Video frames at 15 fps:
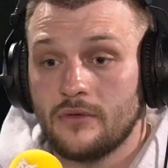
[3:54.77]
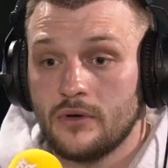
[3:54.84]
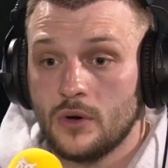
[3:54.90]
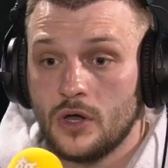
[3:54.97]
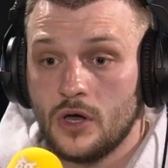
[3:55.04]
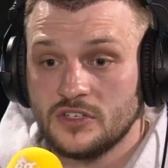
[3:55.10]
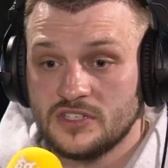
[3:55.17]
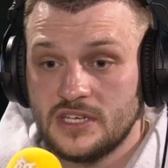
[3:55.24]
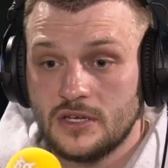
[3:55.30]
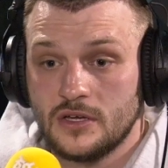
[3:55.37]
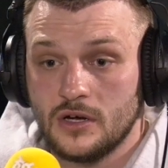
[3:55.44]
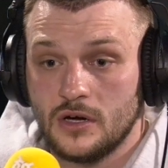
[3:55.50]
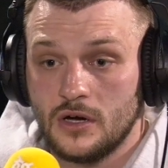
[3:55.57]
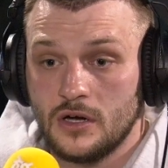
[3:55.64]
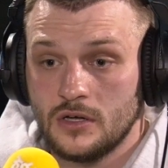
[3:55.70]
own RC
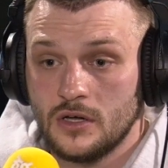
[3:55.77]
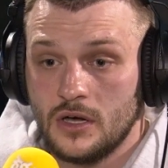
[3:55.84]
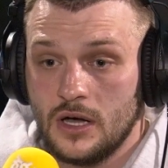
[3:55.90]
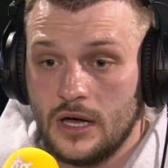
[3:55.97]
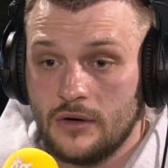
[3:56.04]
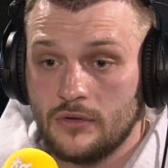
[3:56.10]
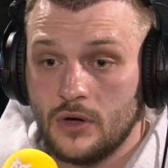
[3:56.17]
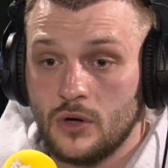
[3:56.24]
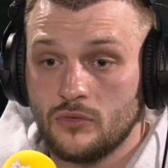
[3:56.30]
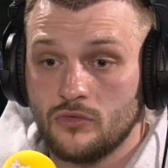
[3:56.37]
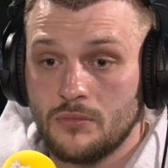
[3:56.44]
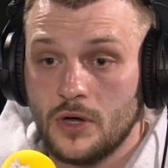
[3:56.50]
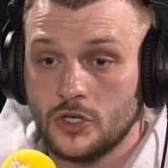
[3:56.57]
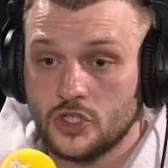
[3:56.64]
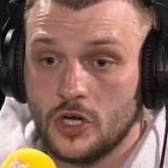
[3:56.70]
car, our
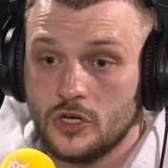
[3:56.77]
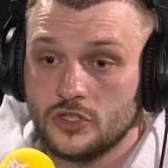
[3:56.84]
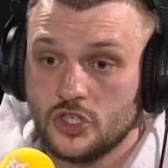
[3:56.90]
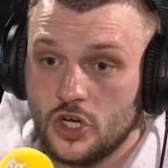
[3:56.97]
own Childish